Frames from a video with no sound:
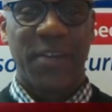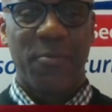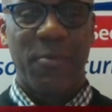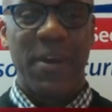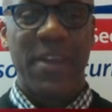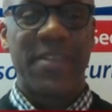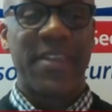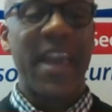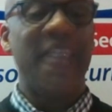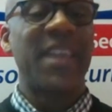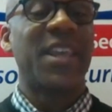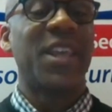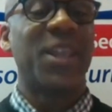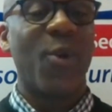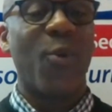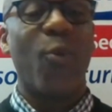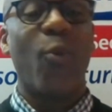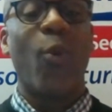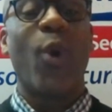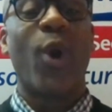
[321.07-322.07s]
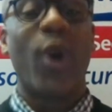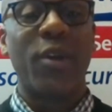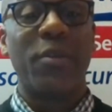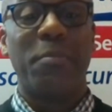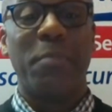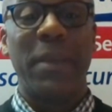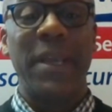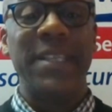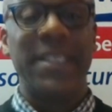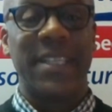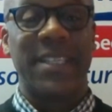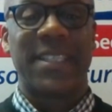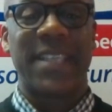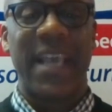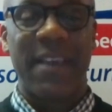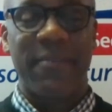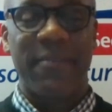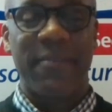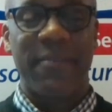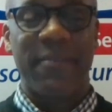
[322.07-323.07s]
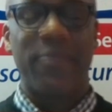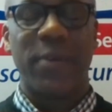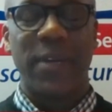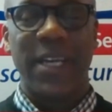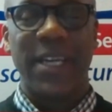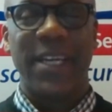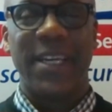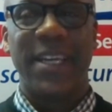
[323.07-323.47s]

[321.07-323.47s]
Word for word: We think that the word means the same for everyone. It